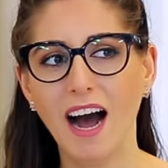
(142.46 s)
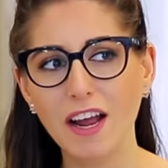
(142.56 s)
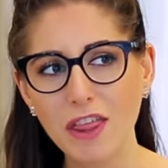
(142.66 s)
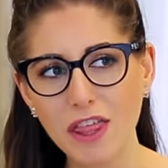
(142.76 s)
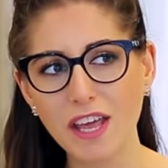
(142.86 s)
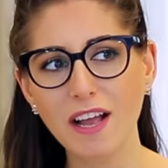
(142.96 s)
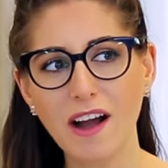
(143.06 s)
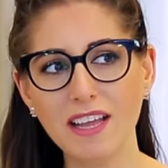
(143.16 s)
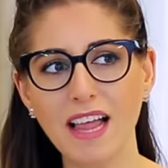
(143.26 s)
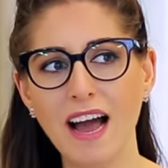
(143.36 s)
I think
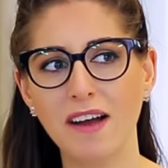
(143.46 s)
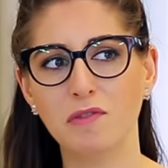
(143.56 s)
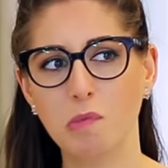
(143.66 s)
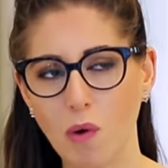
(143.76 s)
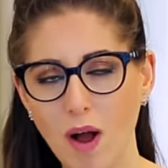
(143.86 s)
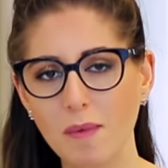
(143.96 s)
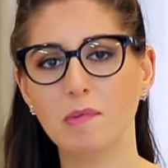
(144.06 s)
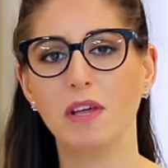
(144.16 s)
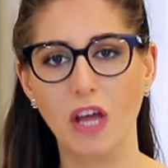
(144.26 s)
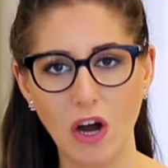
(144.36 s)
I laughed
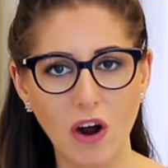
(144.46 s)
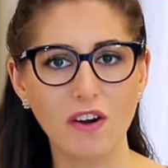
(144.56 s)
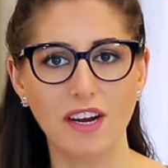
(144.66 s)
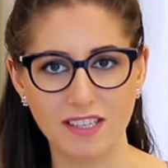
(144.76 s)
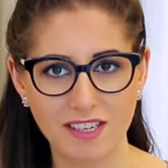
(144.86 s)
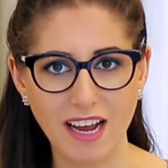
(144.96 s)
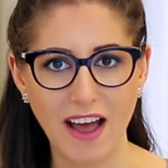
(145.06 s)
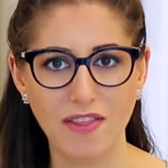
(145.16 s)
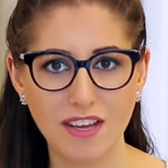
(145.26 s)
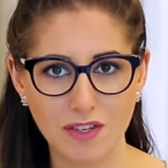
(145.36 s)
probably the hardest
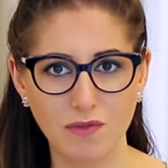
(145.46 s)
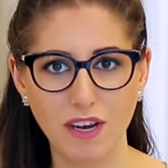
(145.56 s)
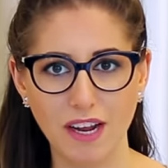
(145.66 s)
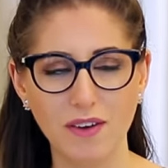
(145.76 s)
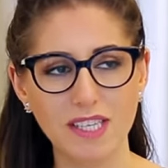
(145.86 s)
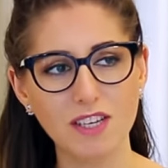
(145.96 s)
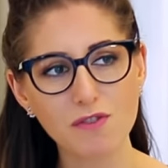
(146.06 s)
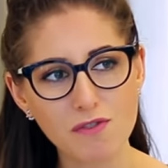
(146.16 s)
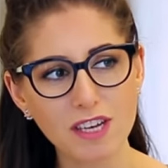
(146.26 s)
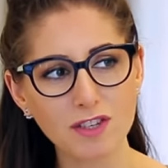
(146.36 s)
at this video. It's
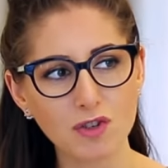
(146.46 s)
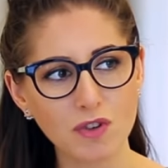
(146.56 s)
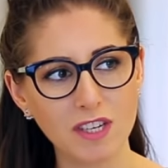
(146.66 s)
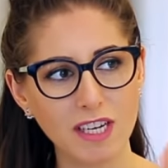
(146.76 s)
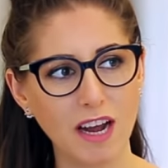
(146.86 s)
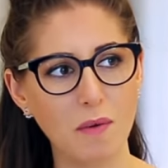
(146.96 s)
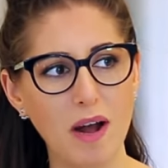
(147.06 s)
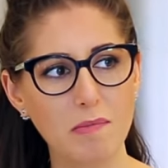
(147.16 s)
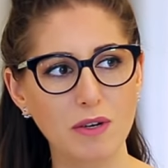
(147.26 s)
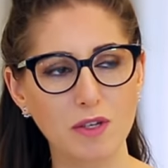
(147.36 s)
either this or the
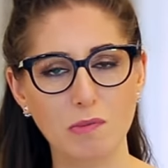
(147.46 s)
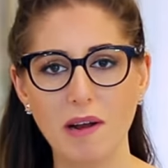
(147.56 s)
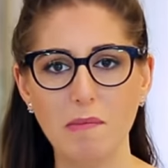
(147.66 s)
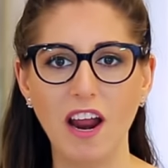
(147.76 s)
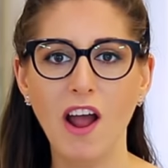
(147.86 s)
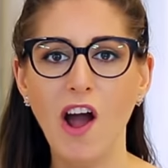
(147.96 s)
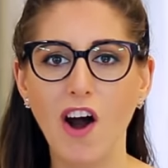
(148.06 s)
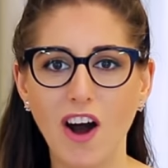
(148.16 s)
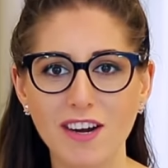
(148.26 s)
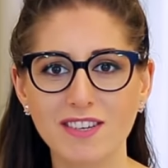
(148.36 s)
DIY poo spray, but
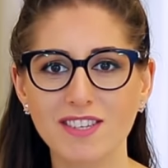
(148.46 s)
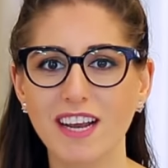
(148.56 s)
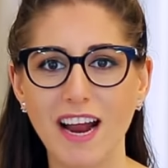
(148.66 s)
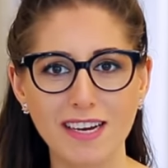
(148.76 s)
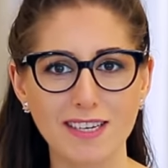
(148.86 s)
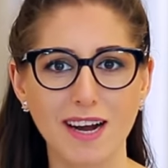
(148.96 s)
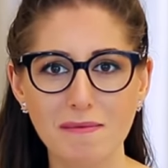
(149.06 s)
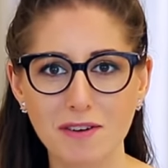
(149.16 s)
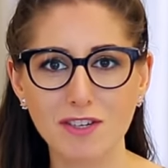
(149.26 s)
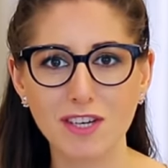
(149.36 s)
honestly, anytime
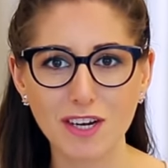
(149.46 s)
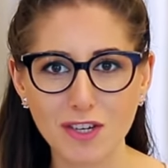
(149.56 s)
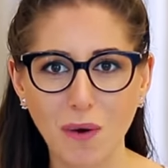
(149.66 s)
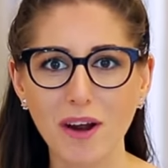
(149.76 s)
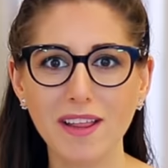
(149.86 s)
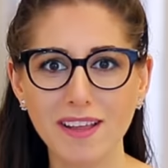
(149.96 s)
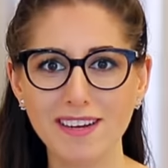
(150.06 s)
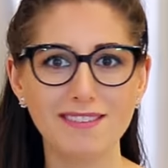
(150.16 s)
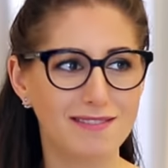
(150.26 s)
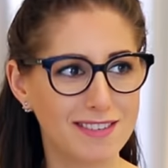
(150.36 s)
there's a
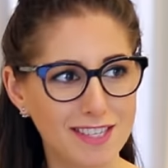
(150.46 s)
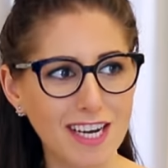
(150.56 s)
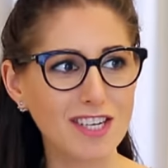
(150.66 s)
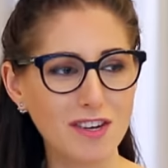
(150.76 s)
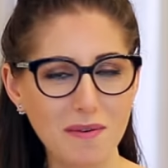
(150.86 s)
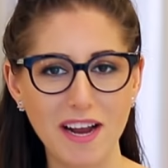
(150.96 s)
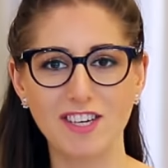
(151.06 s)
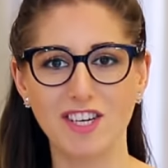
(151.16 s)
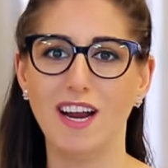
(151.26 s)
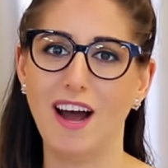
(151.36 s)
toilet
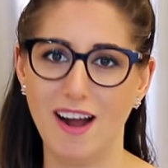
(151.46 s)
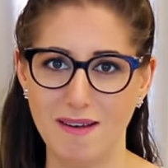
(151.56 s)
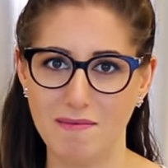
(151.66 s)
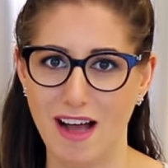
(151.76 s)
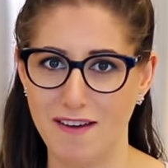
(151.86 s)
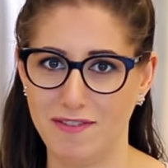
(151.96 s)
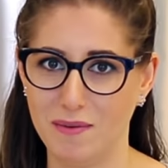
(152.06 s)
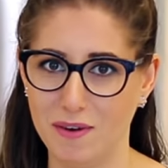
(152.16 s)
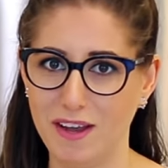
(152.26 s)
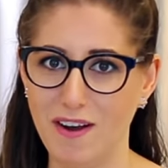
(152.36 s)
situation, I am laughing
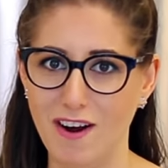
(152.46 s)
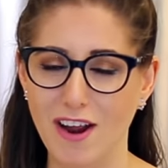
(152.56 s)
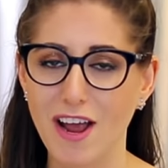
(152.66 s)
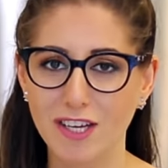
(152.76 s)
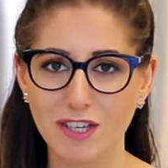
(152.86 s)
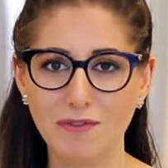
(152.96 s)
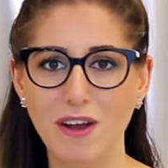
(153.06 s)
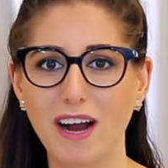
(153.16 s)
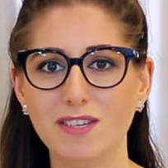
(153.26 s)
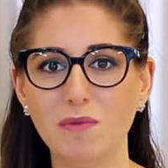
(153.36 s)
really hard. So if you
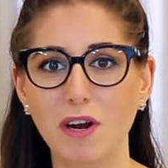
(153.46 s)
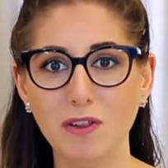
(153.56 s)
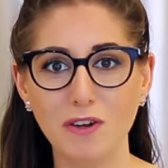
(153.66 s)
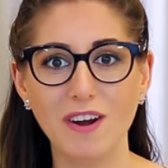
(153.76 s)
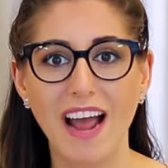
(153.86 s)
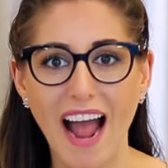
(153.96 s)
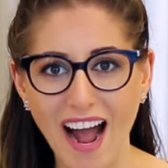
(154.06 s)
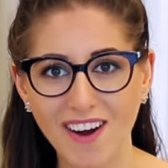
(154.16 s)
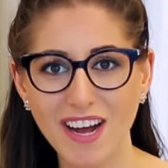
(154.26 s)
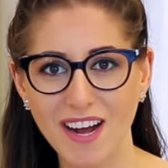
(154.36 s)
guys wanna learn
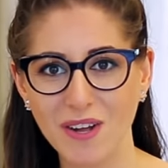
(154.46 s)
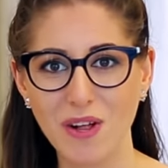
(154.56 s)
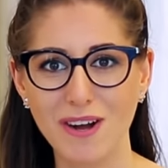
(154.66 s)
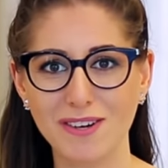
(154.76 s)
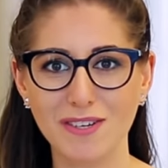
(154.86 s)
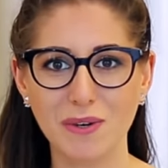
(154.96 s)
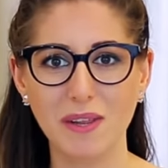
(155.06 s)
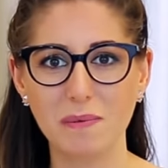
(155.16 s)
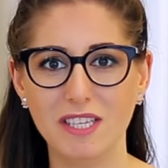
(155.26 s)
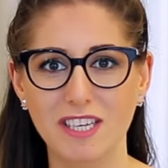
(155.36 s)
how to unclog your
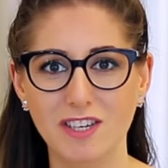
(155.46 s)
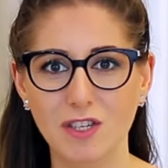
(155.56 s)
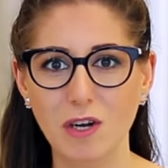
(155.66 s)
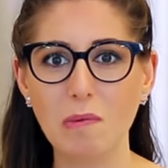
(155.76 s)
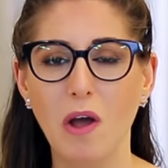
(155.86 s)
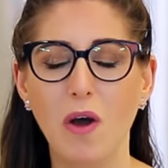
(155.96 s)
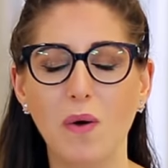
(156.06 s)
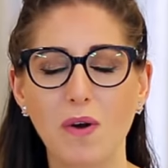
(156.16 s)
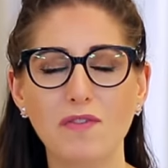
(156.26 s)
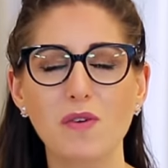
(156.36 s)
toilet with dish soap,
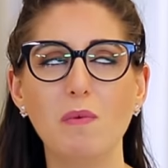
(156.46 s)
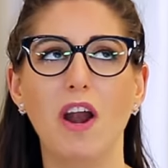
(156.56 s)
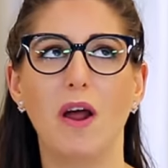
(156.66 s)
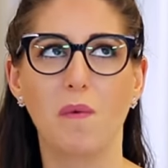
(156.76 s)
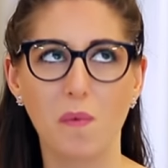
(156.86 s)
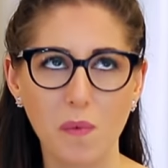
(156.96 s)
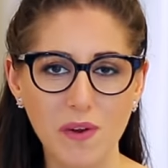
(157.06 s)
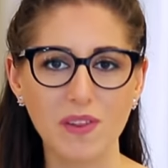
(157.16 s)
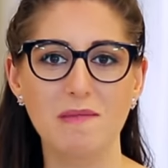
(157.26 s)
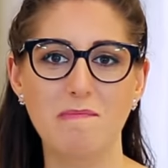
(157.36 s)
or if you want a
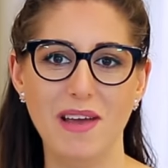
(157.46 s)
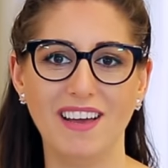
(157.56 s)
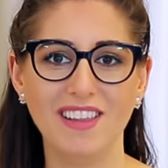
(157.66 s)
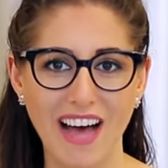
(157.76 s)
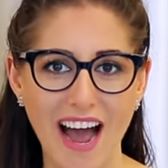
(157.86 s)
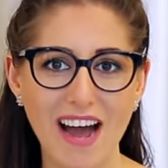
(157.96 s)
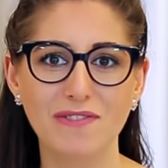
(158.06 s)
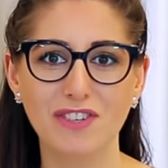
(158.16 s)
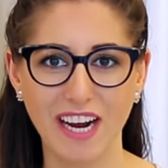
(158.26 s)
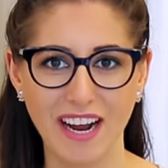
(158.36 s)
really big
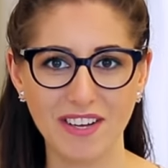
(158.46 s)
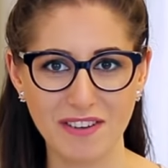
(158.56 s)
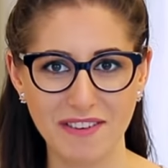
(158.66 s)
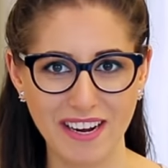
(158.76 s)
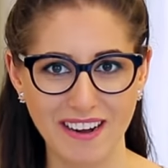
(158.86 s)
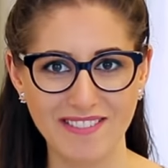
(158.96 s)
laugh, check out the video.